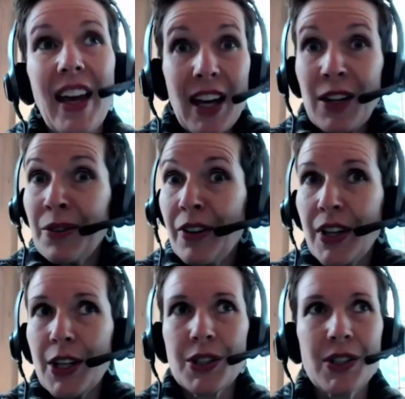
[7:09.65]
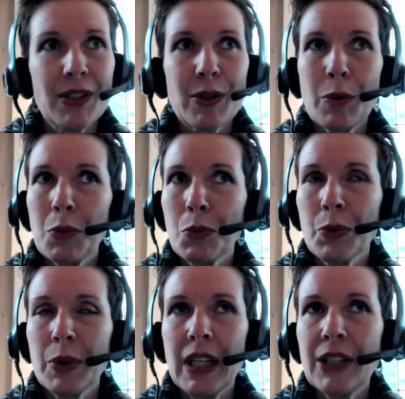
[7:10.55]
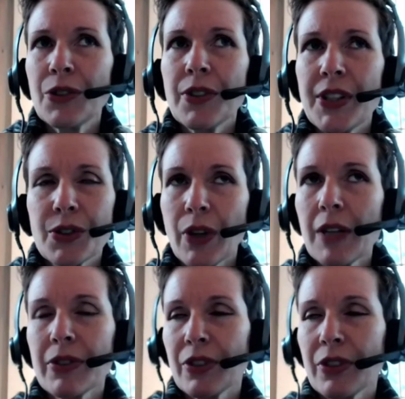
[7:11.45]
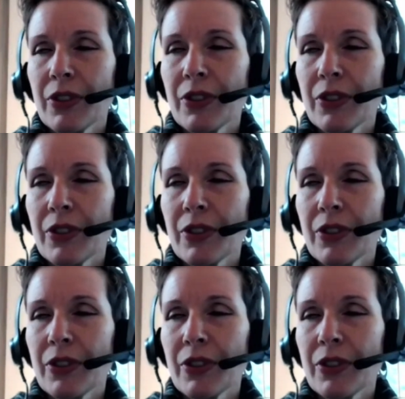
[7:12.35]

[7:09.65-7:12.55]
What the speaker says: And this gravestone